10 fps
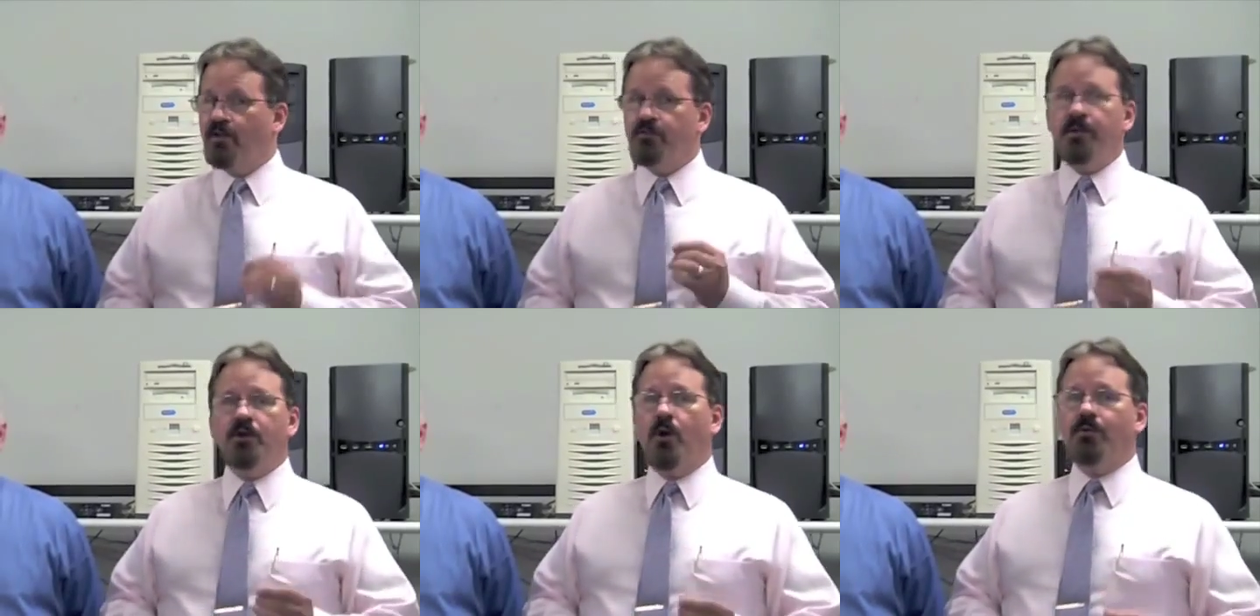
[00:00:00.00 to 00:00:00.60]
Doesn't
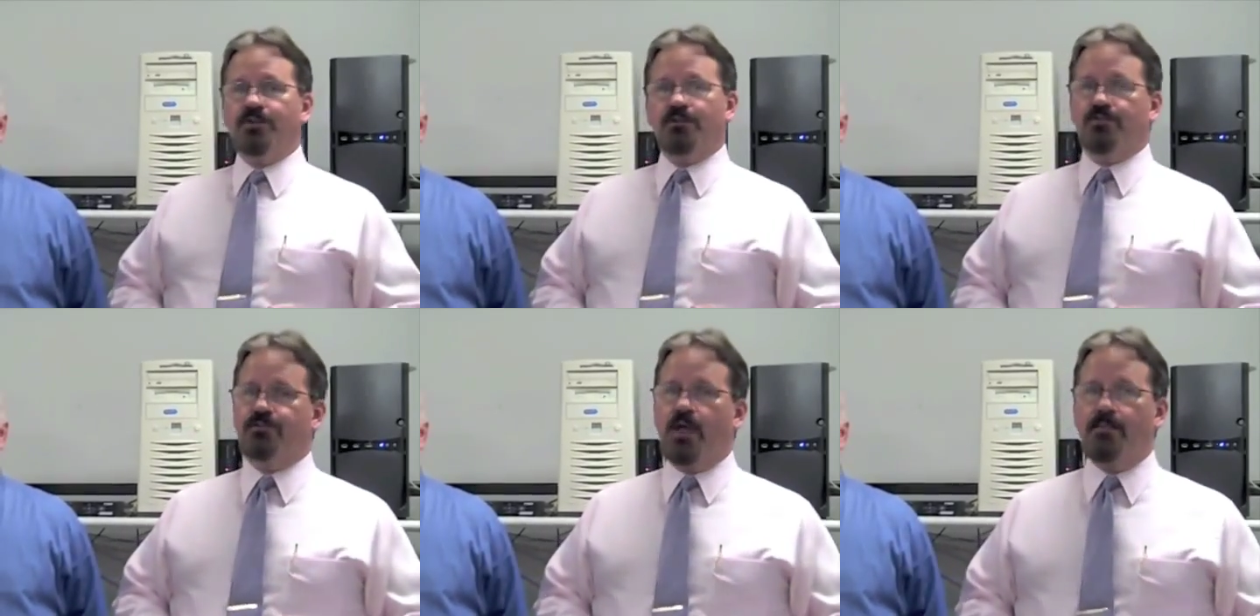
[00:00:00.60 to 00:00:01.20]
mean it always gets
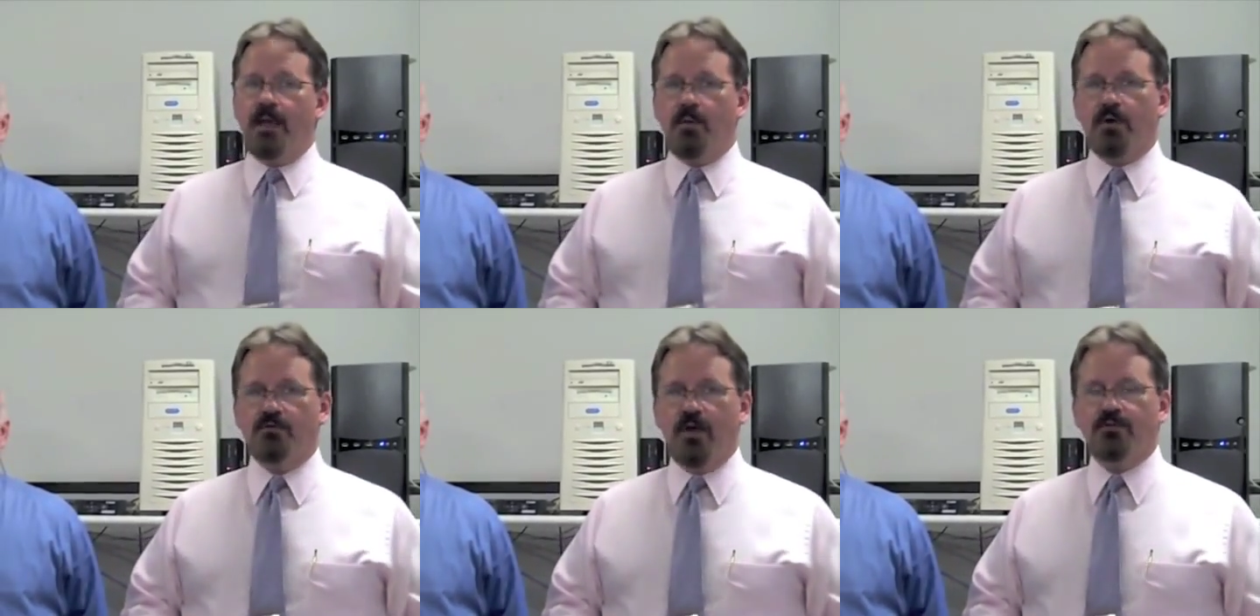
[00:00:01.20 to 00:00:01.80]
the same
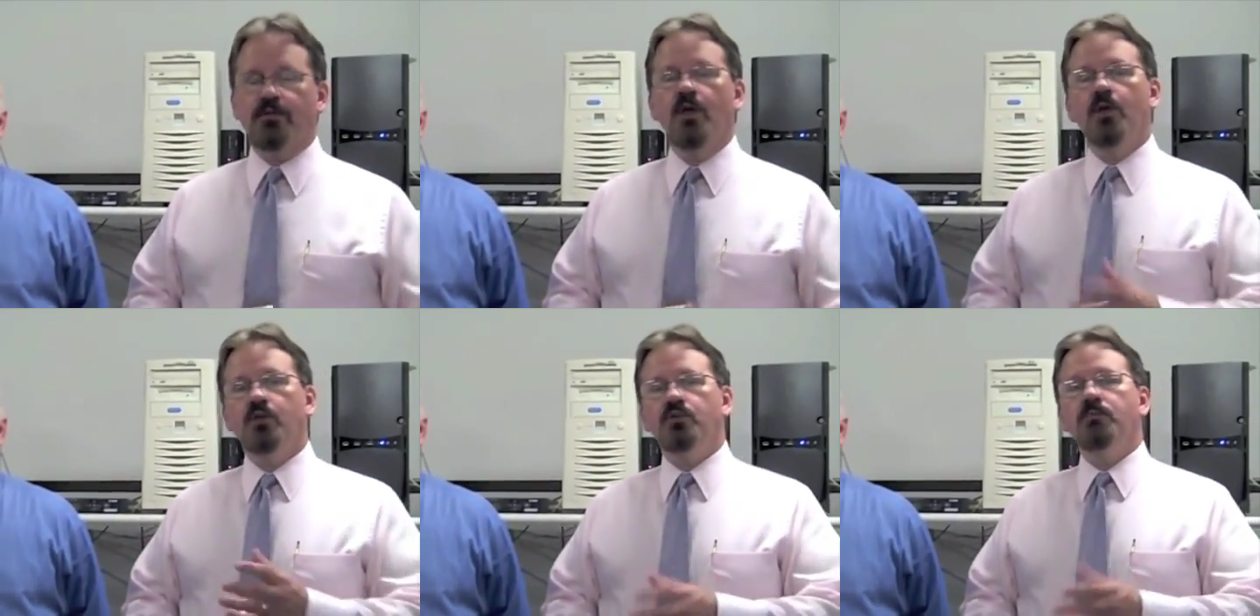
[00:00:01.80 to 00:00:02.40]
network address.
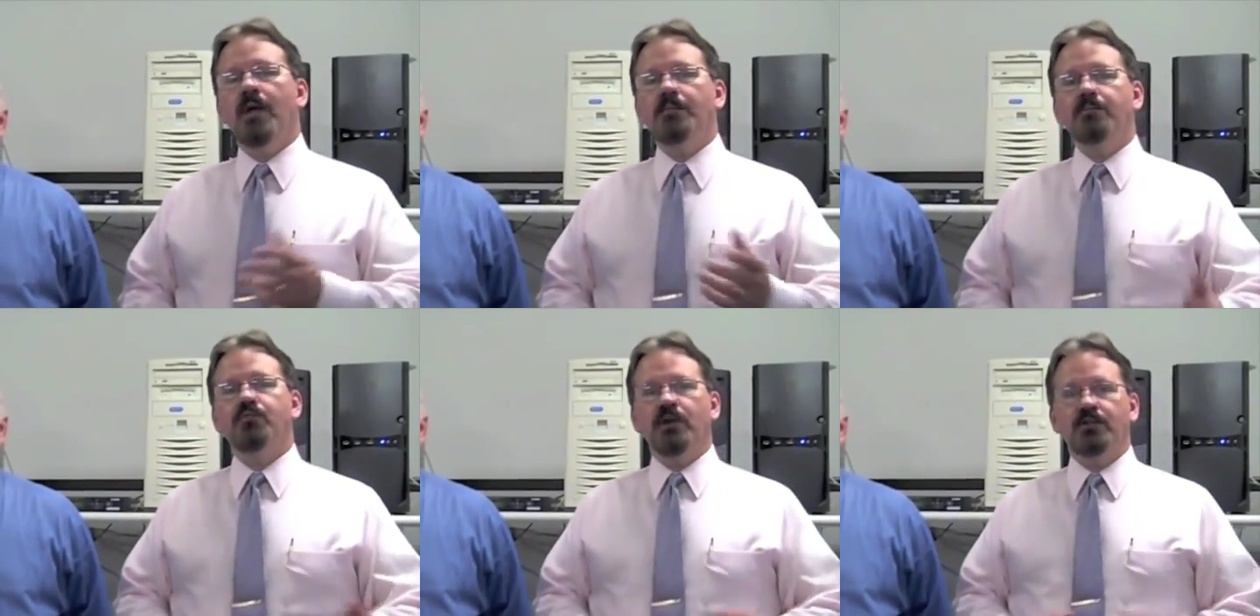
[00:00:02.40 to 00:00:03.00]
You may
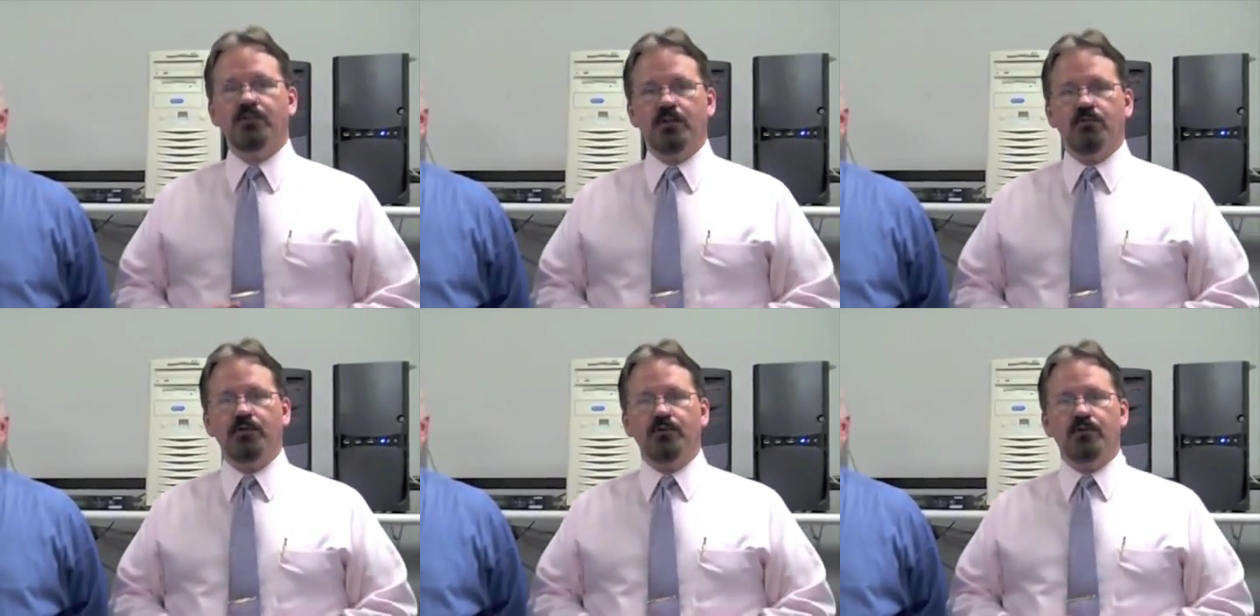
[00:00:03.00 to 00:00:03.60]
be printing to the
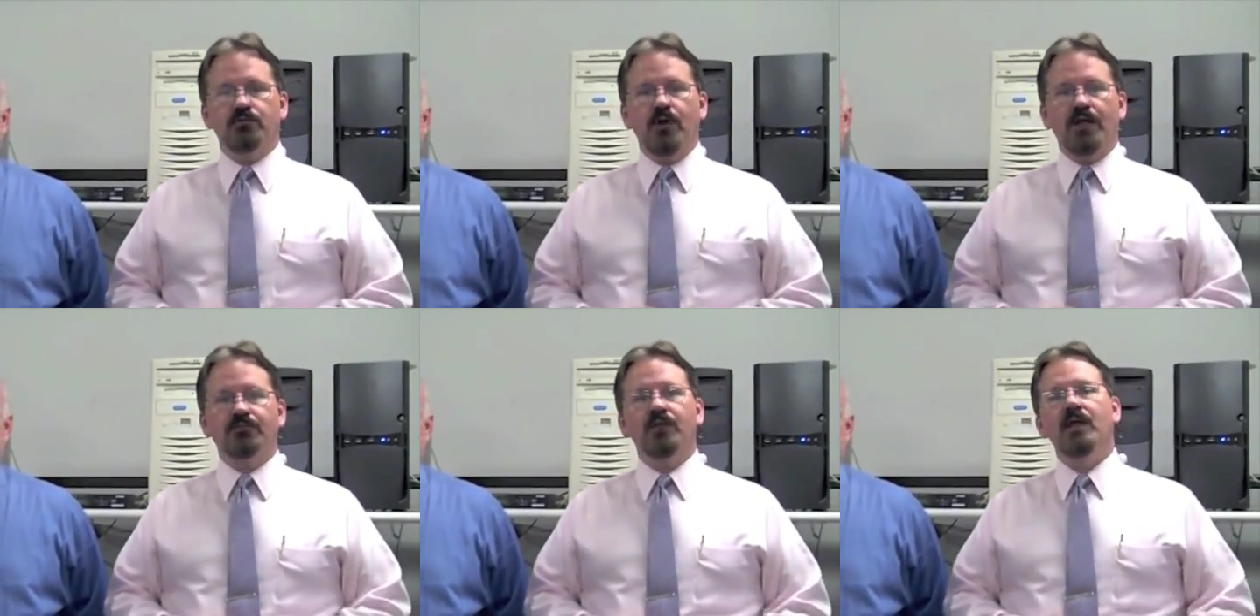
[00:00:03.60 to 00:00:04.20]
original
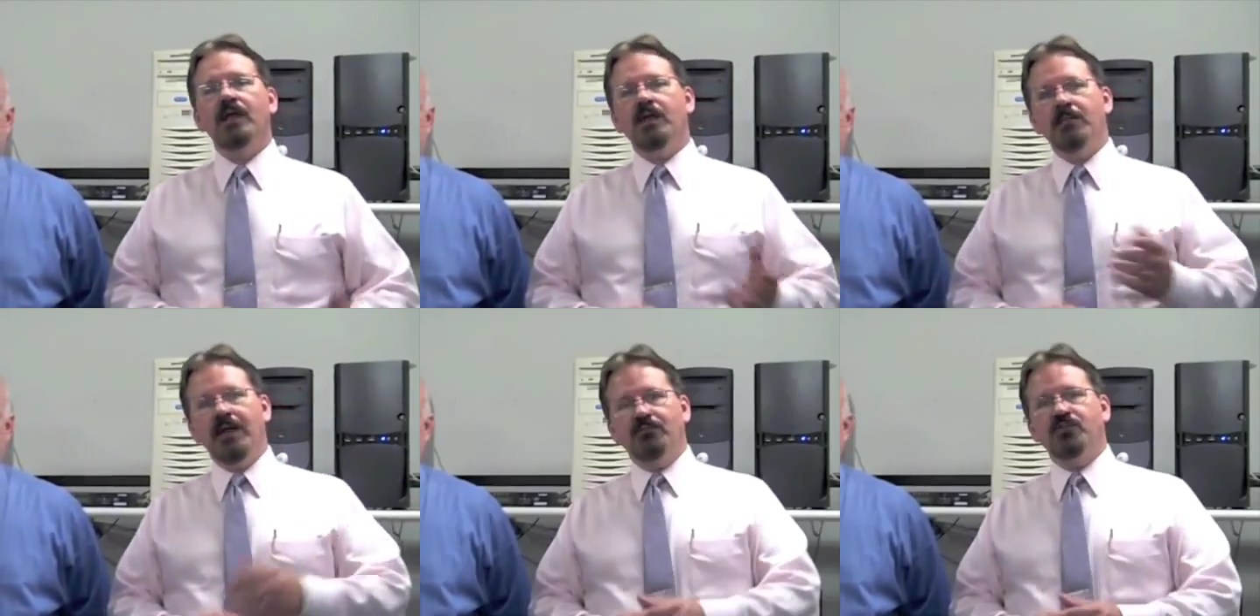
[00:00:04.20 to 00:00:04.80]
address. It
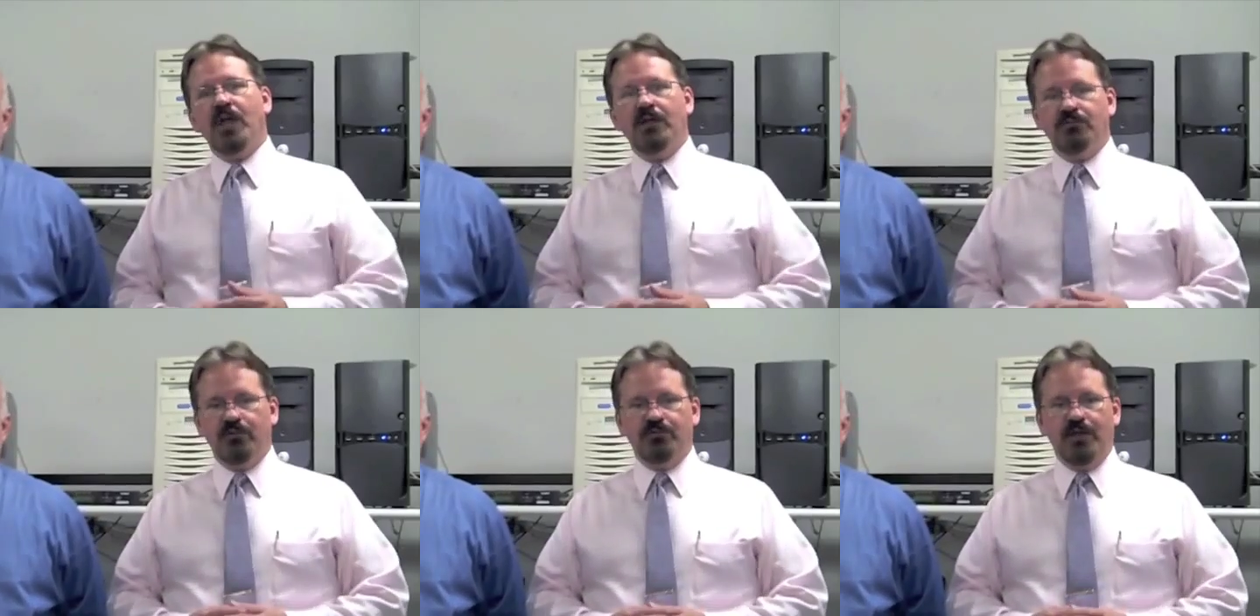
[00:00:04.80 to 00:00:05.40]
may have
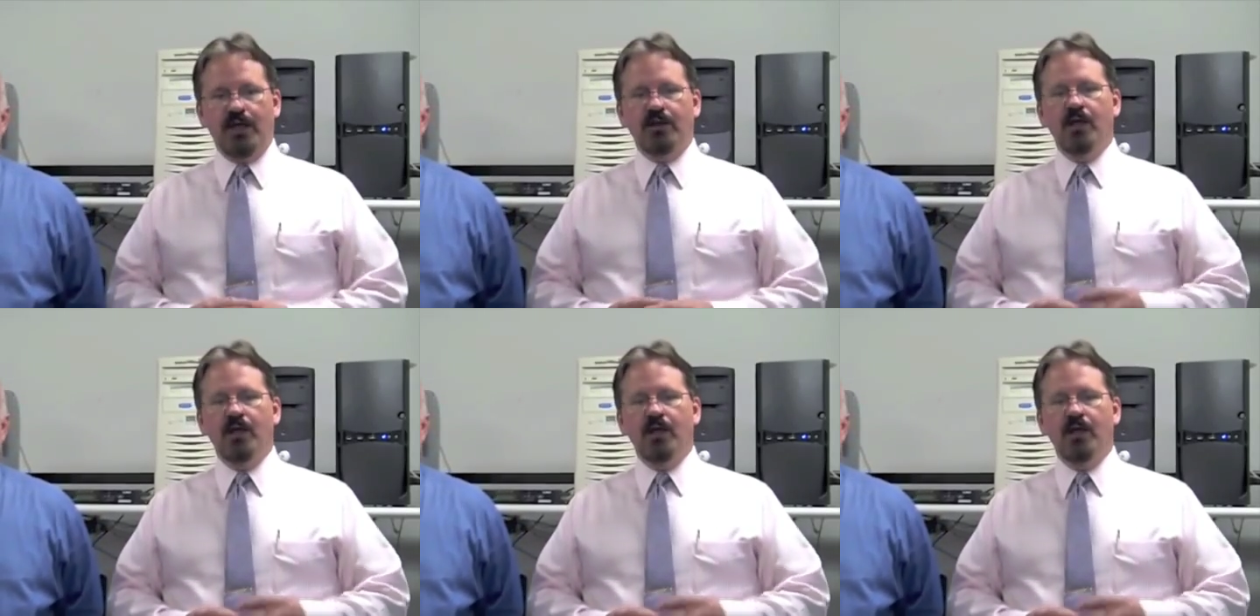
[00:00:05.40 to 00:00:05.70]
changed since then.